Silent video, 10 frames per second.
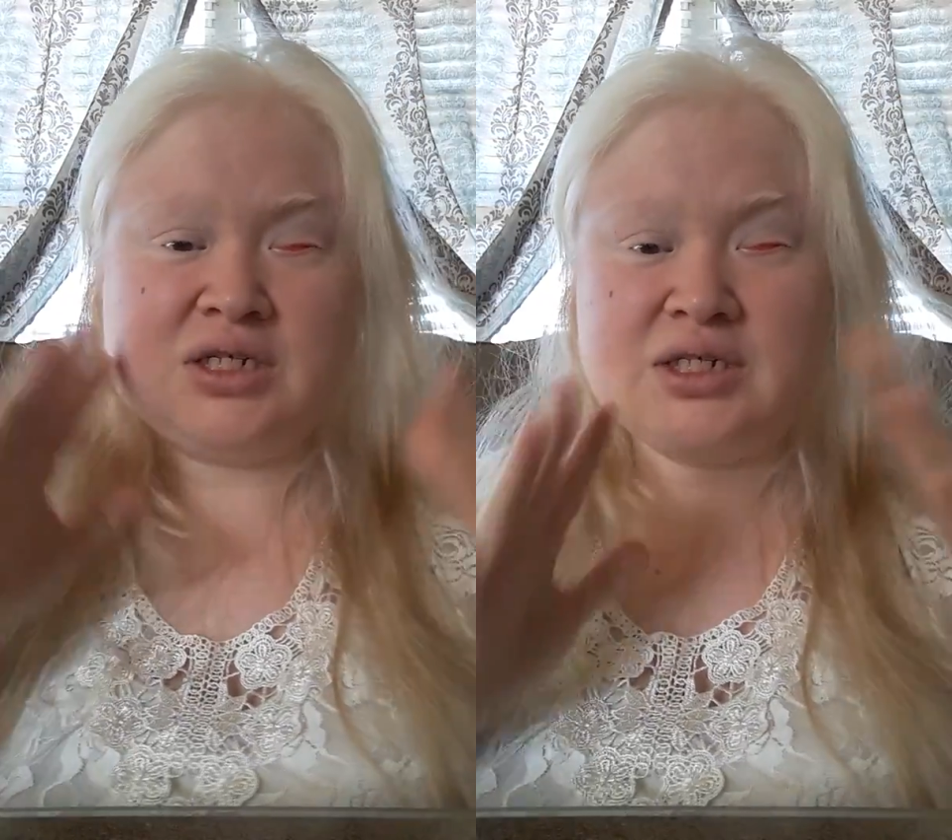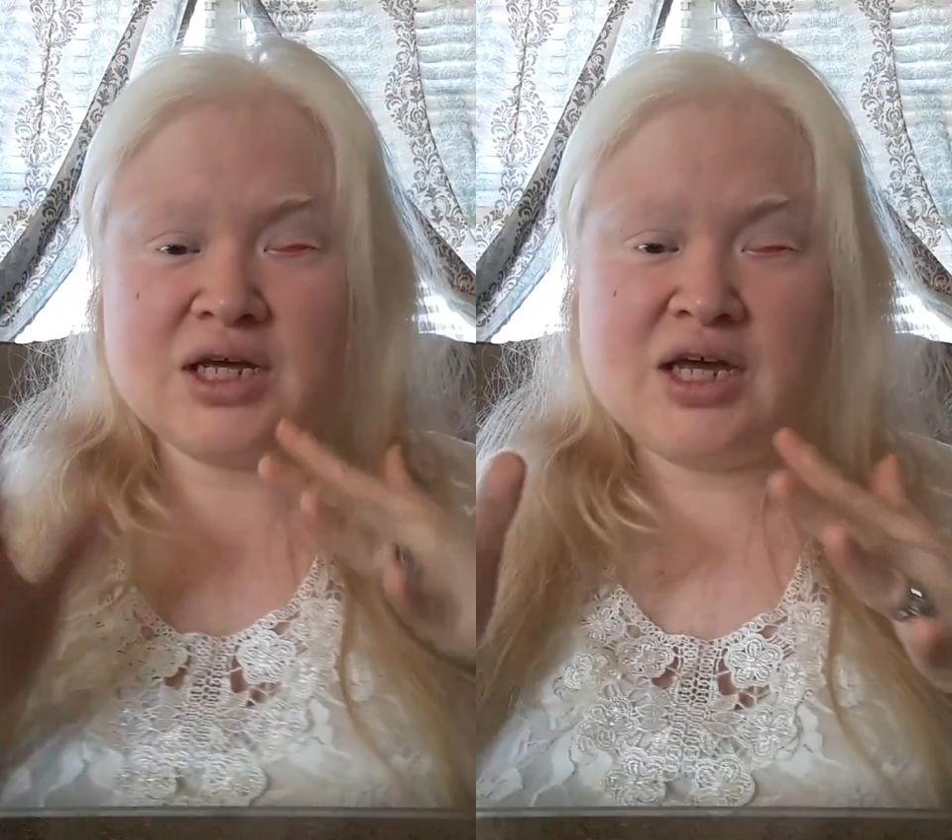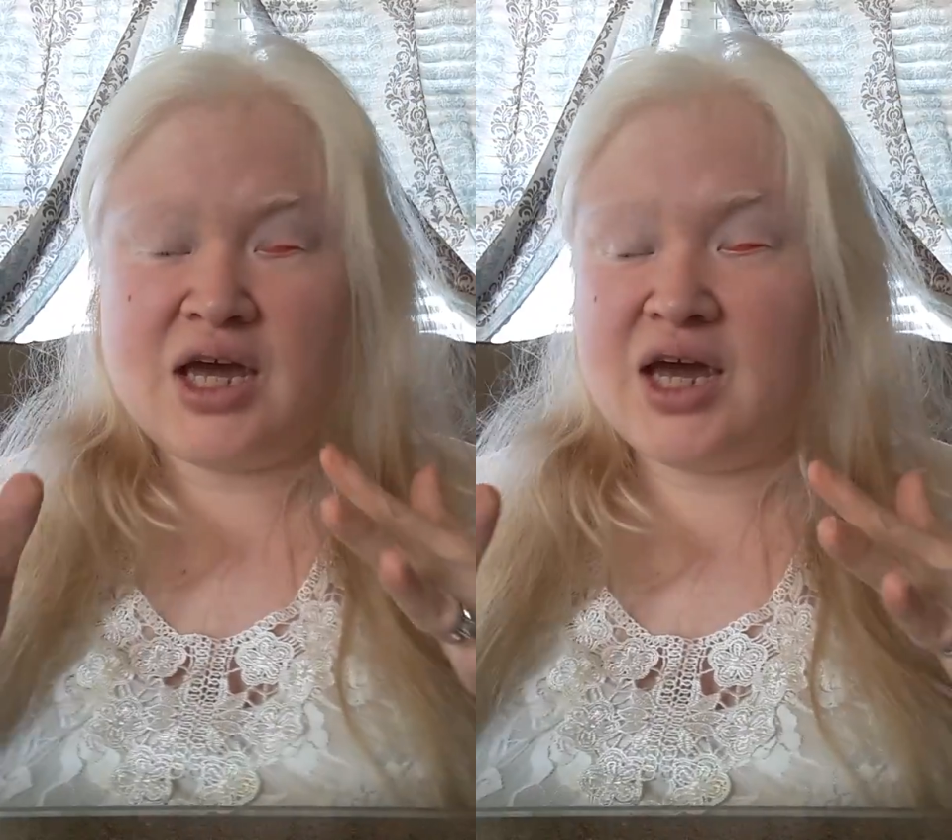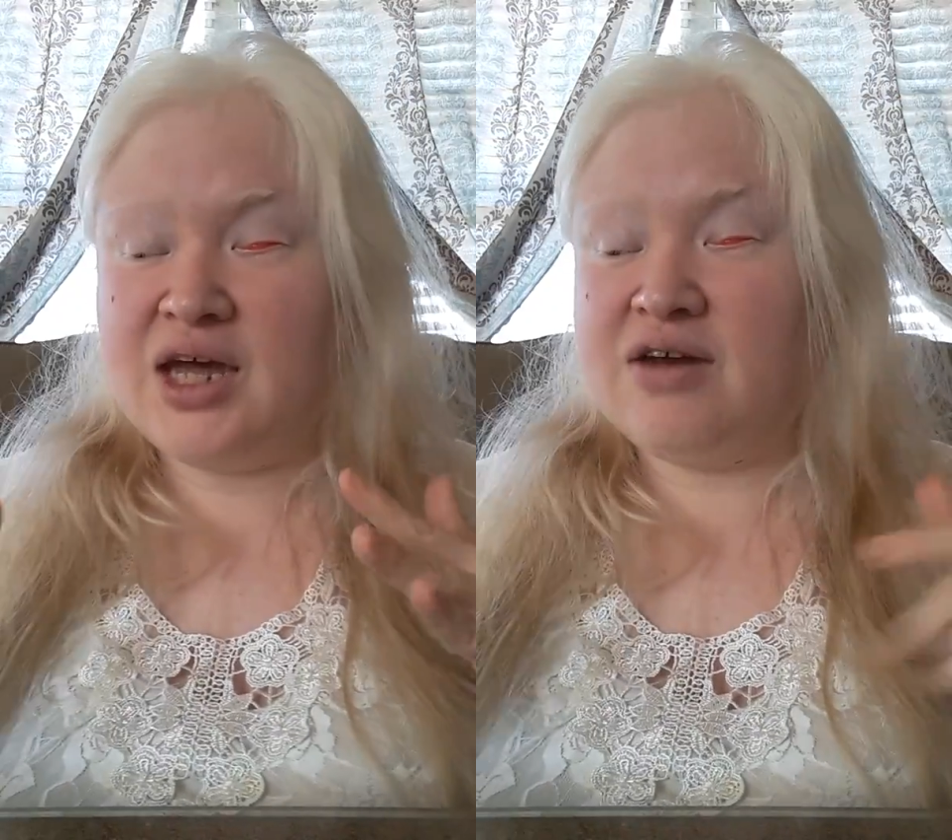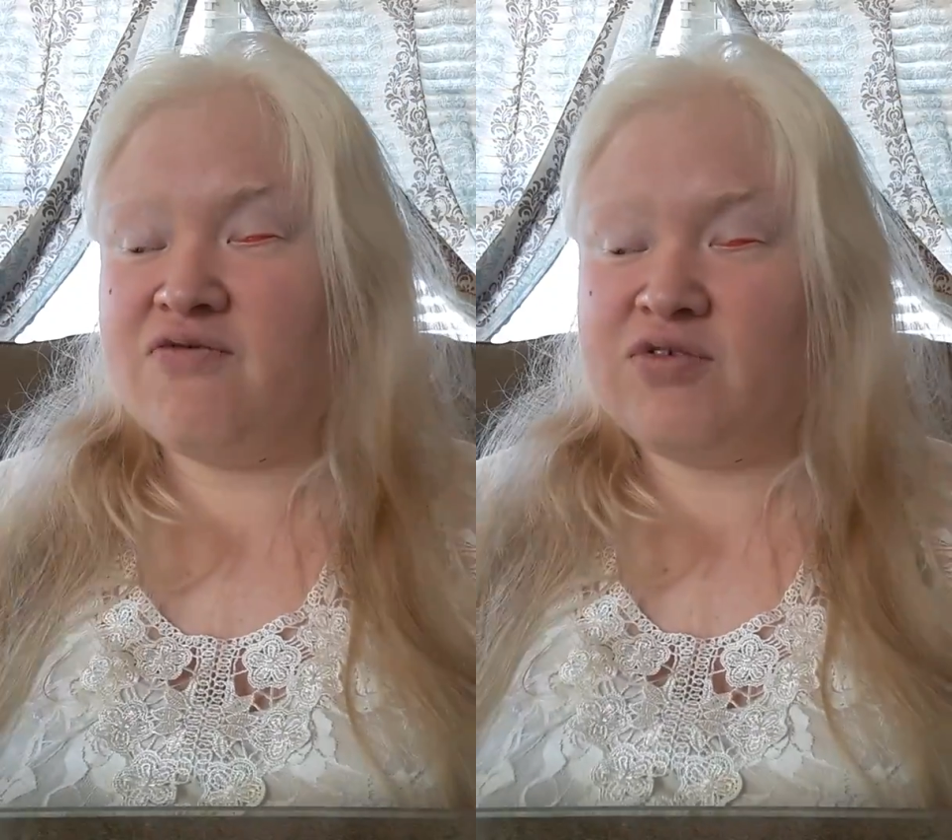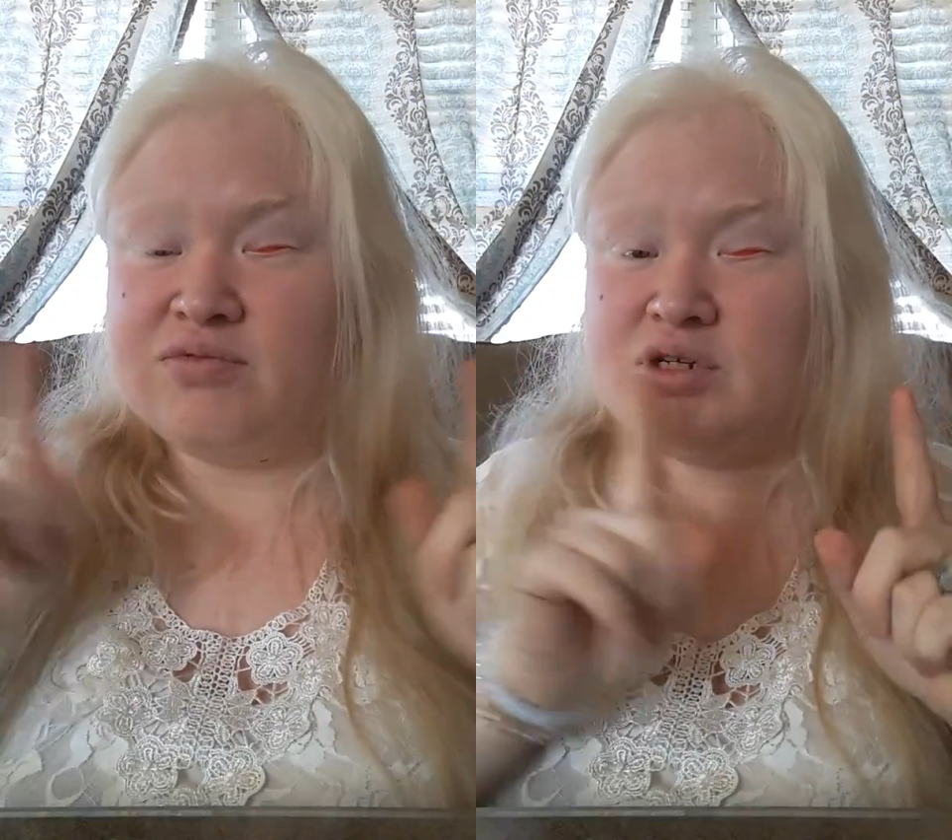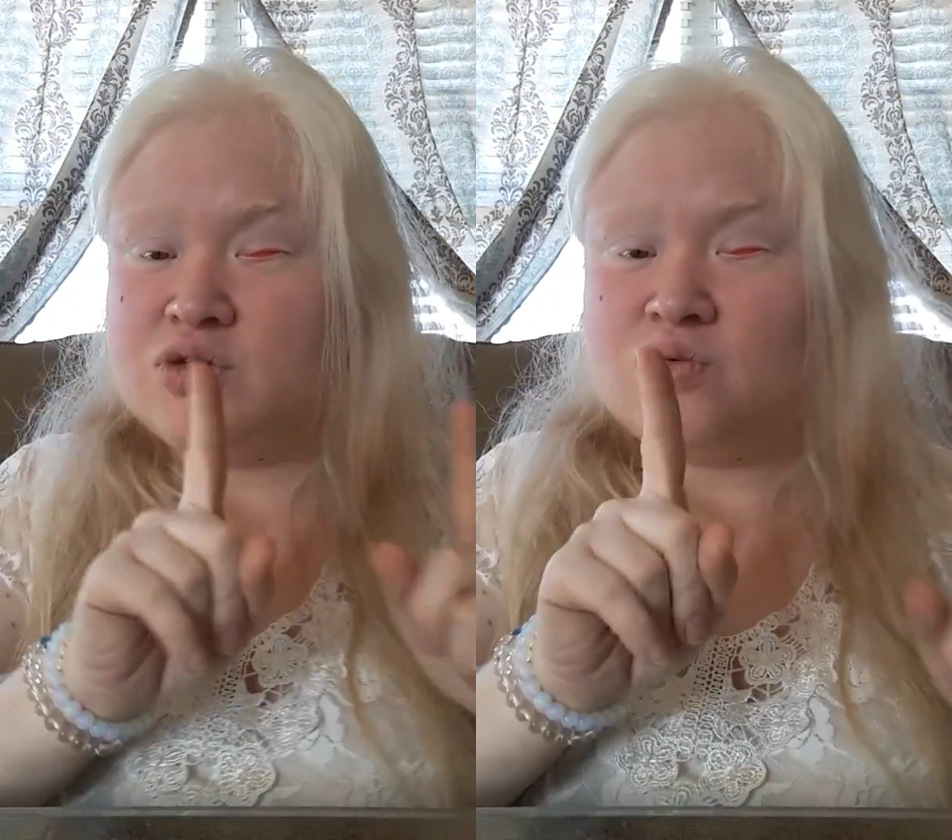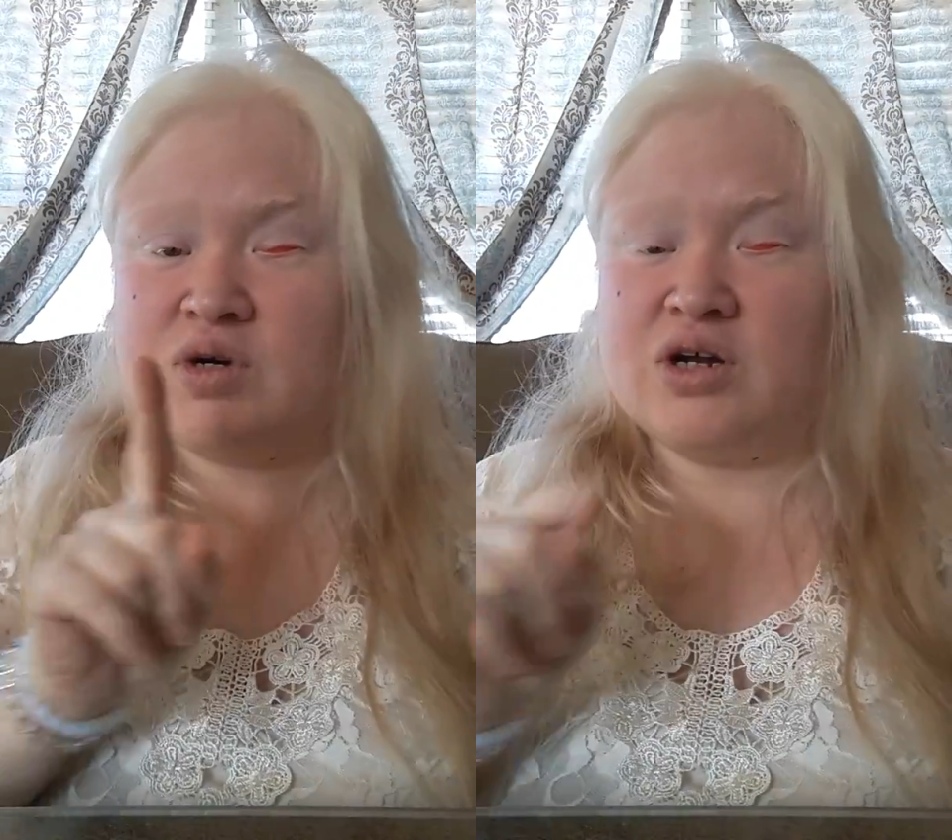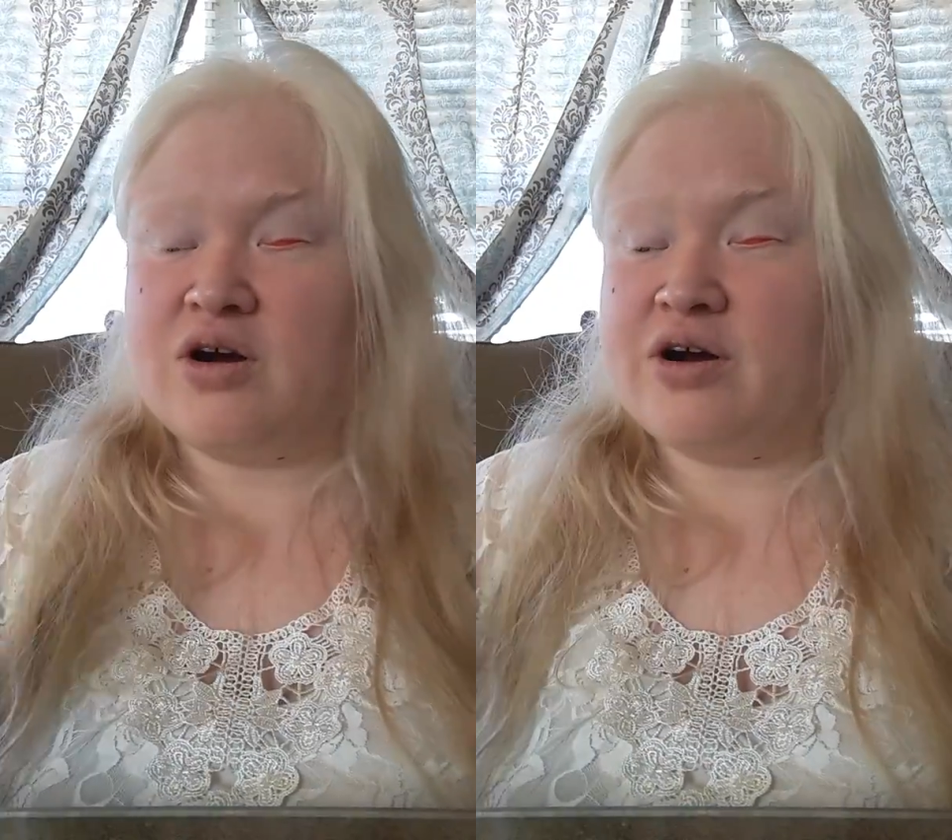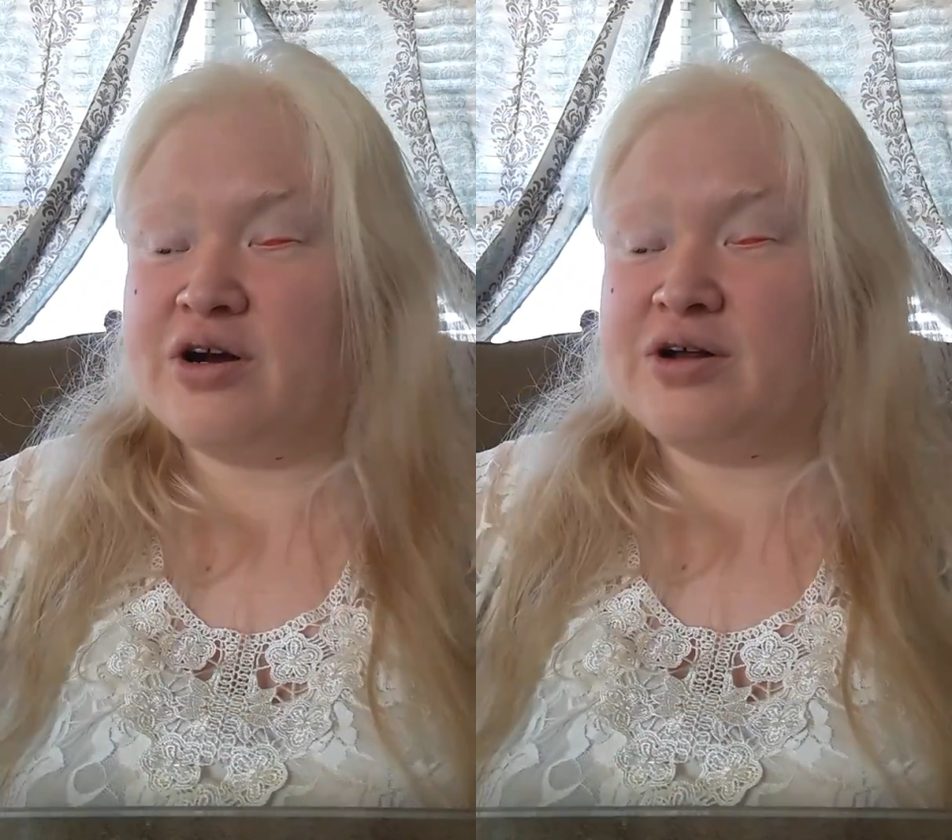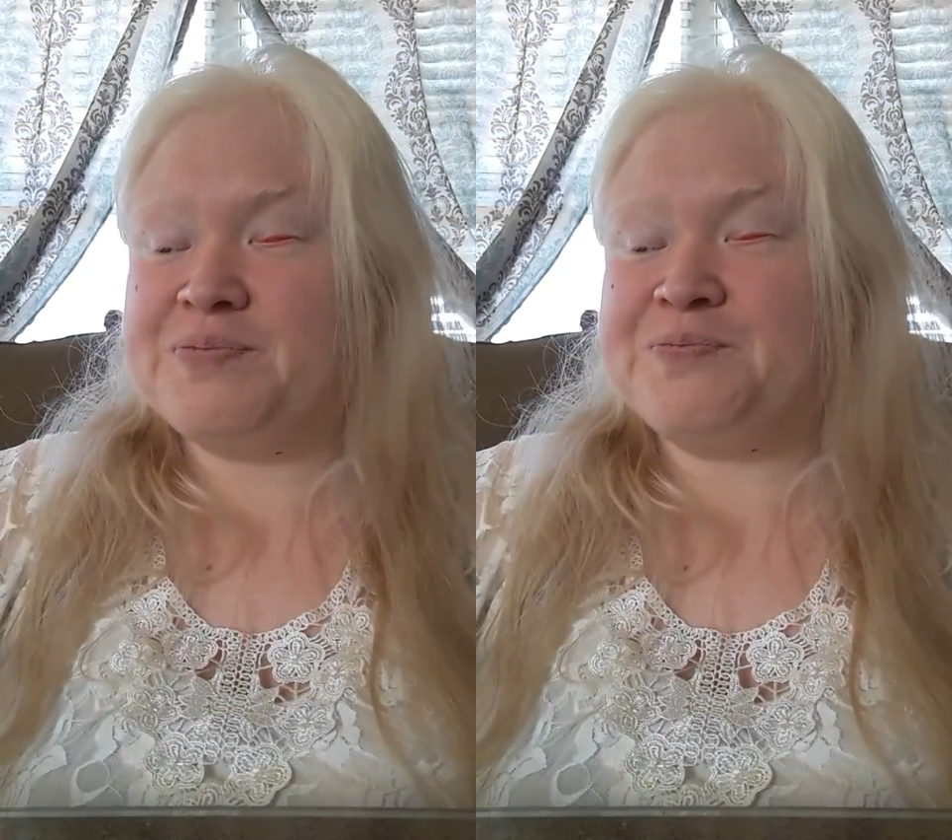as I can from just one card.